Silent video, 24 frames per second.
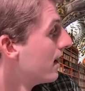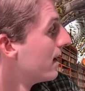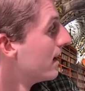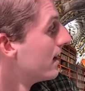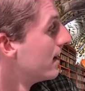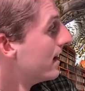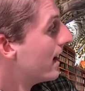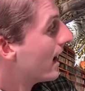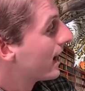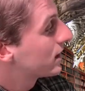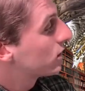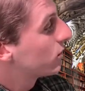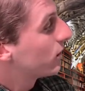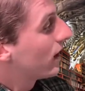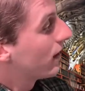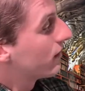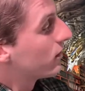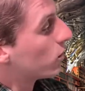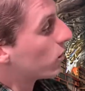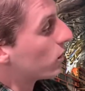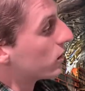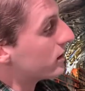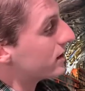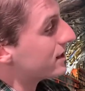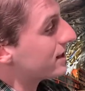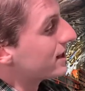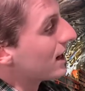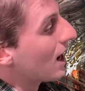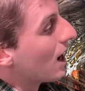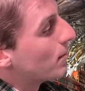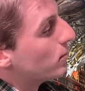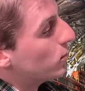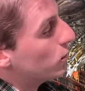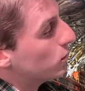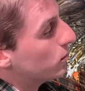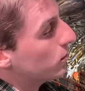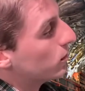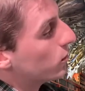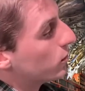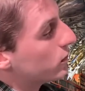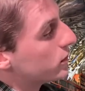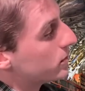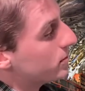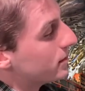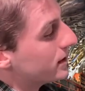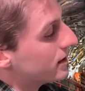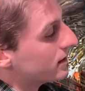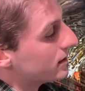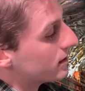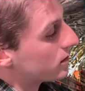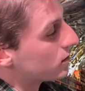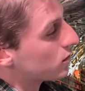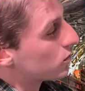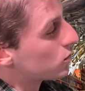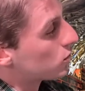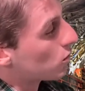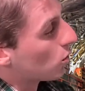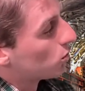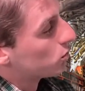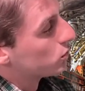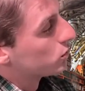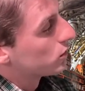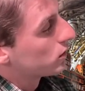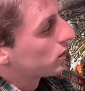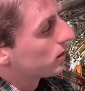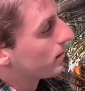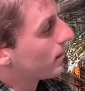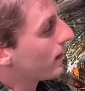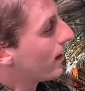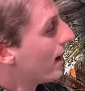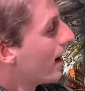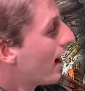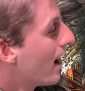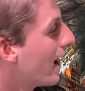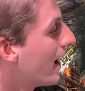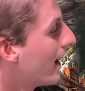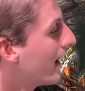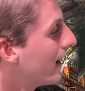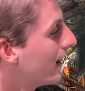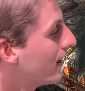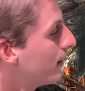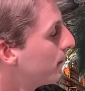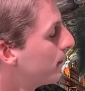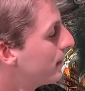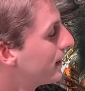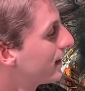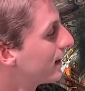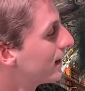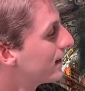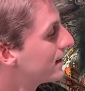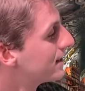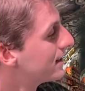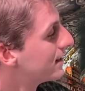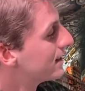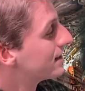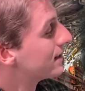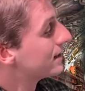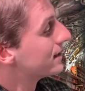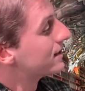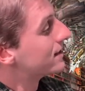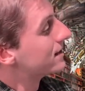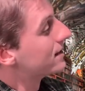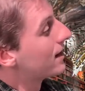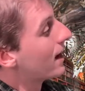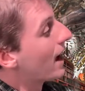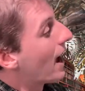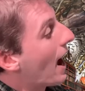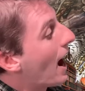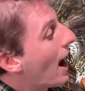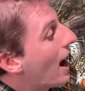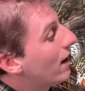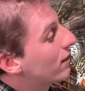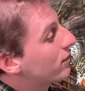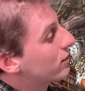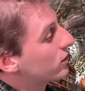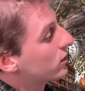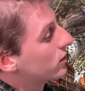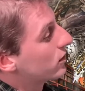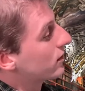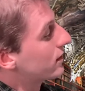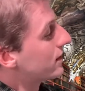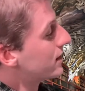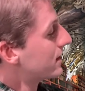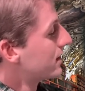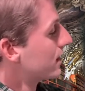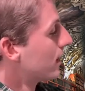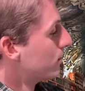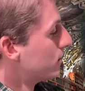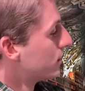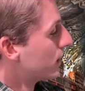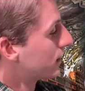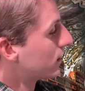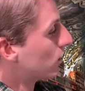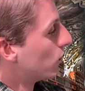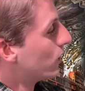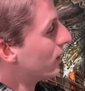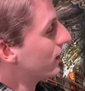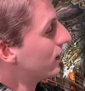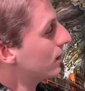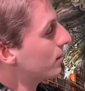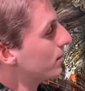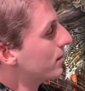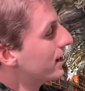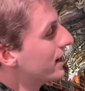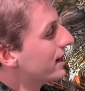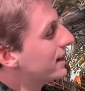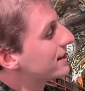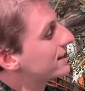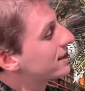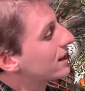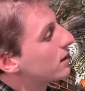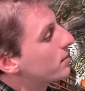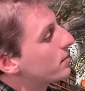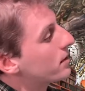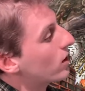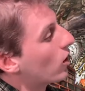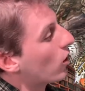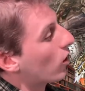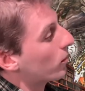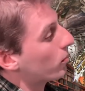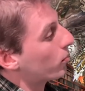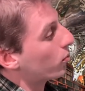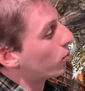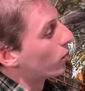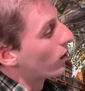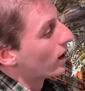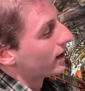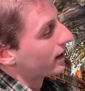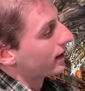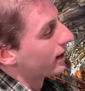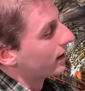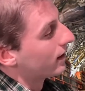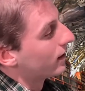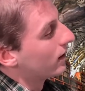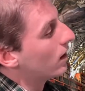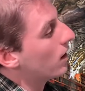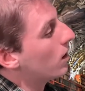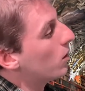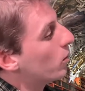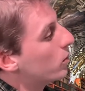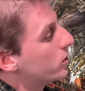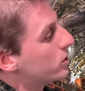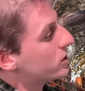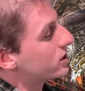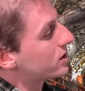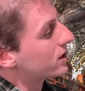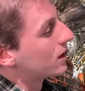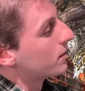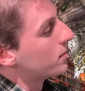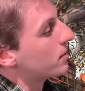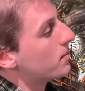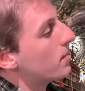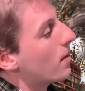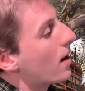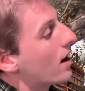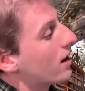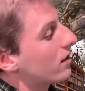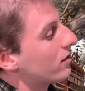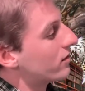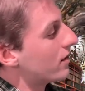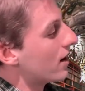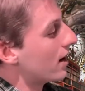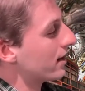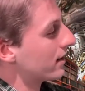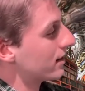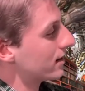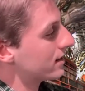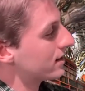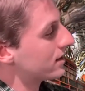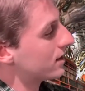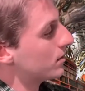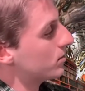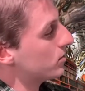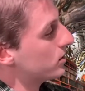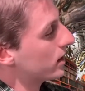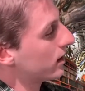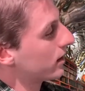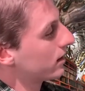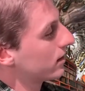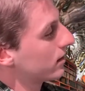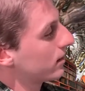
Next we have the word sabum, which means soldier, and because this is after the subject awilam, it's going to be our predicate, which is going to be modifying the subject.